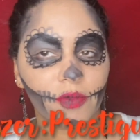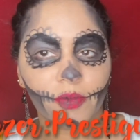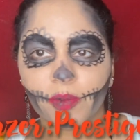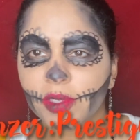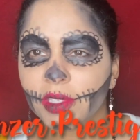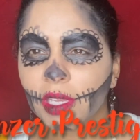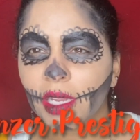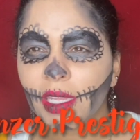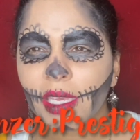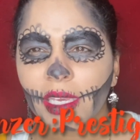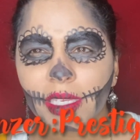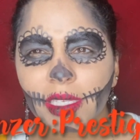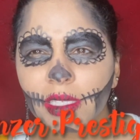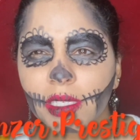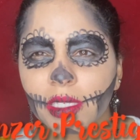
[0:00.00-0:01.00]

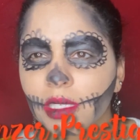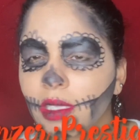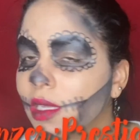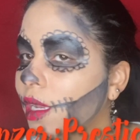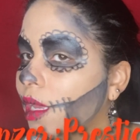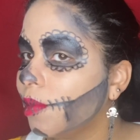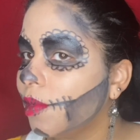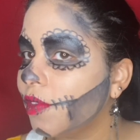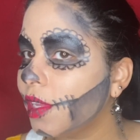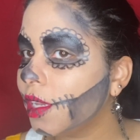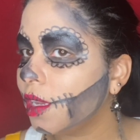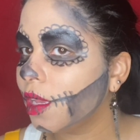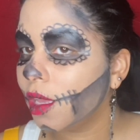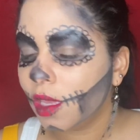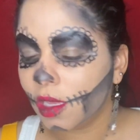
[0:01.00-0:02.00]
Sunkissed is the name of it.
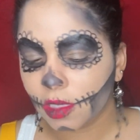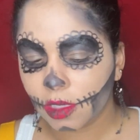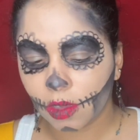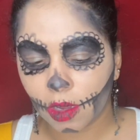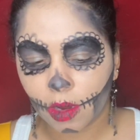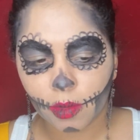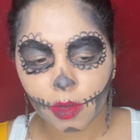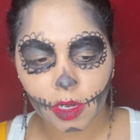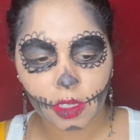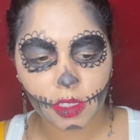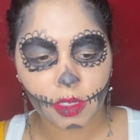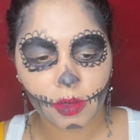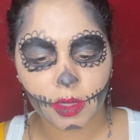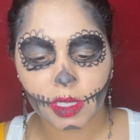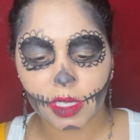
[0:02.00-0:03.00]
So all we're gonna
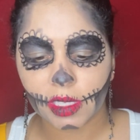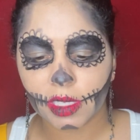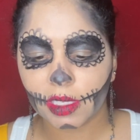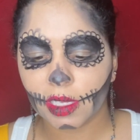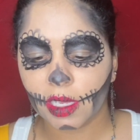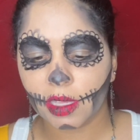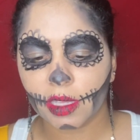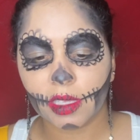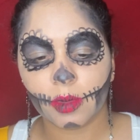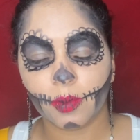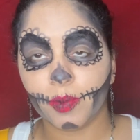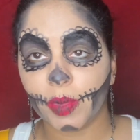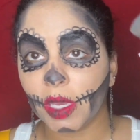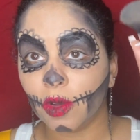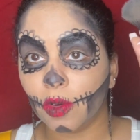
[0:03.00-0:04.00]
do with this is take this
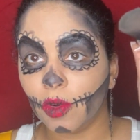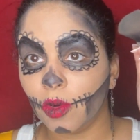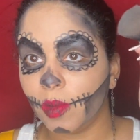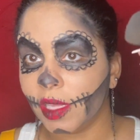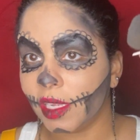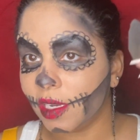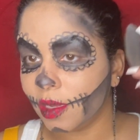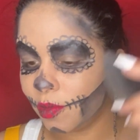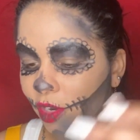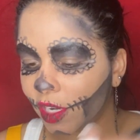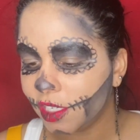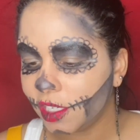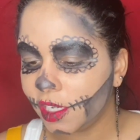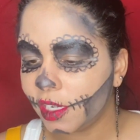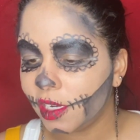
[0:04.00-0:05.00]
big old blending
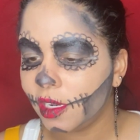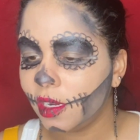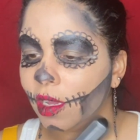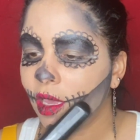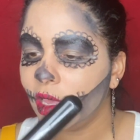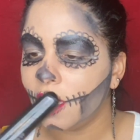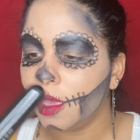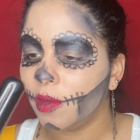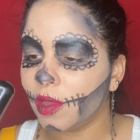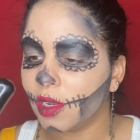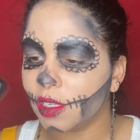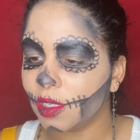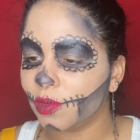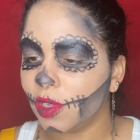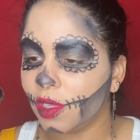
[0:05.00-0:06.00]
brush here. We're gonna
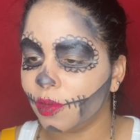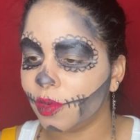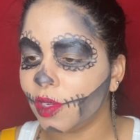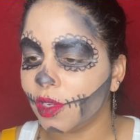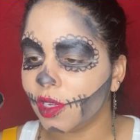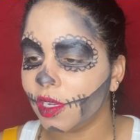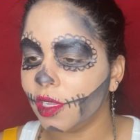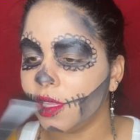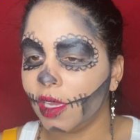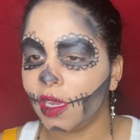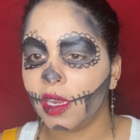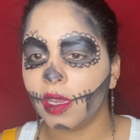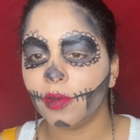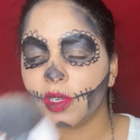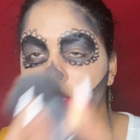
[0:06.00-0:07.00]
swirl it real good in there,
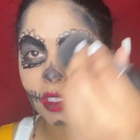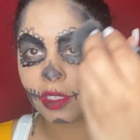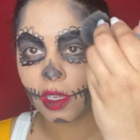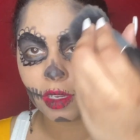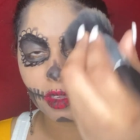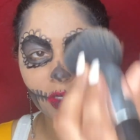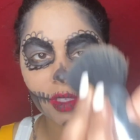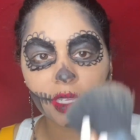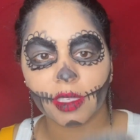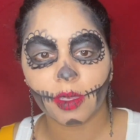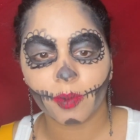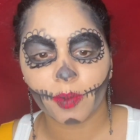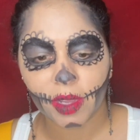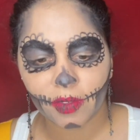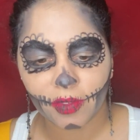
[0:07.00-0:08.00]
and we're just gonna use that to
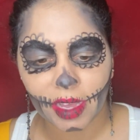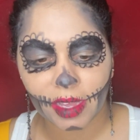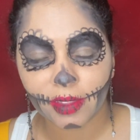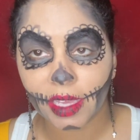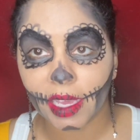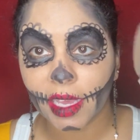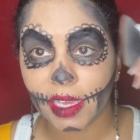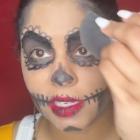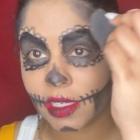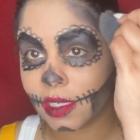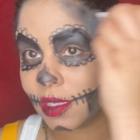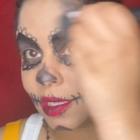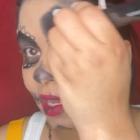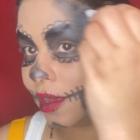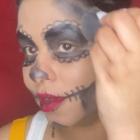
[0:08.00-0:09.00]
buff out the
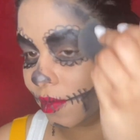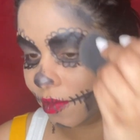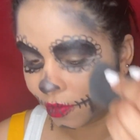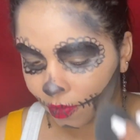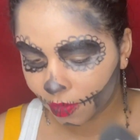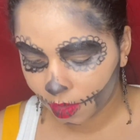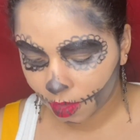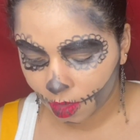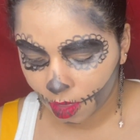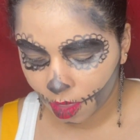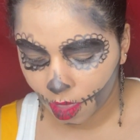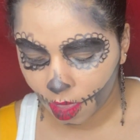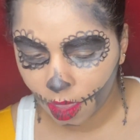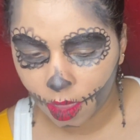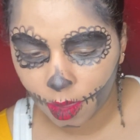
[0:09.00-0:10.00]
edges of
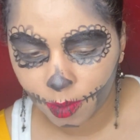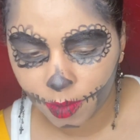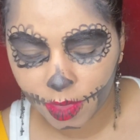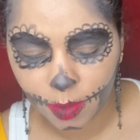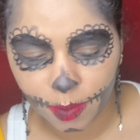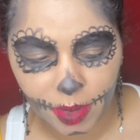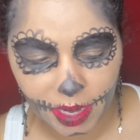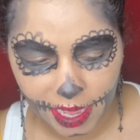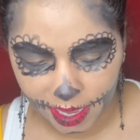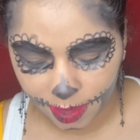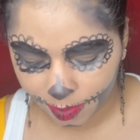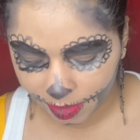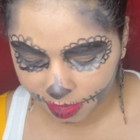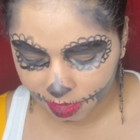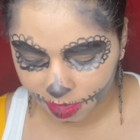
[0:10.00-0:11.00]
the black,
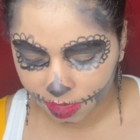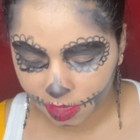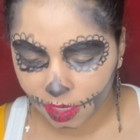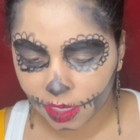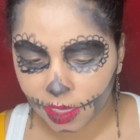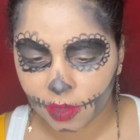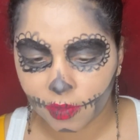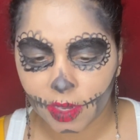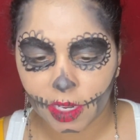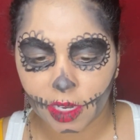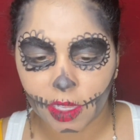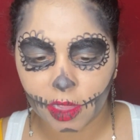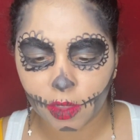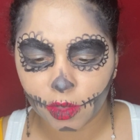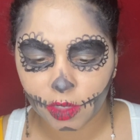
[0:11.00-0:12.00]
because it's gonna give it an
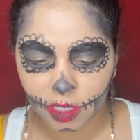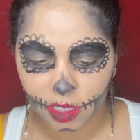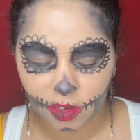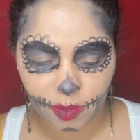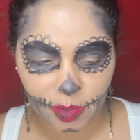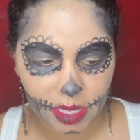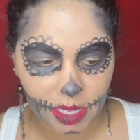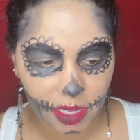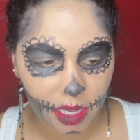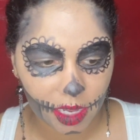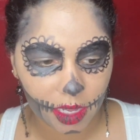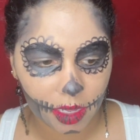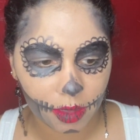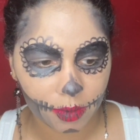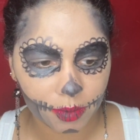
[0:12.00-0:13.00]
illusion of being
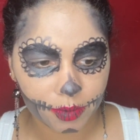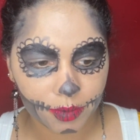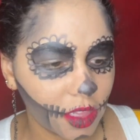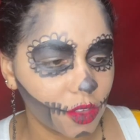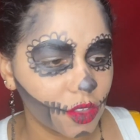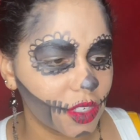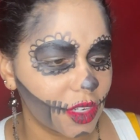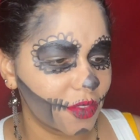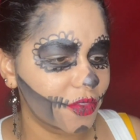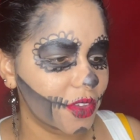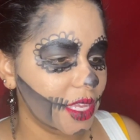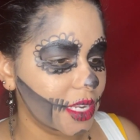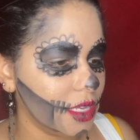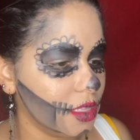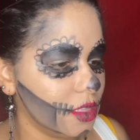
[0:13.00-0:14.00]
illusion of
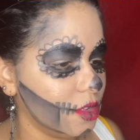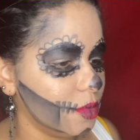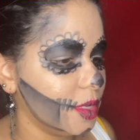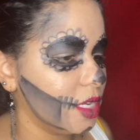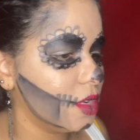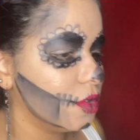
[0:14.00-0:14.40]
fading a little bit.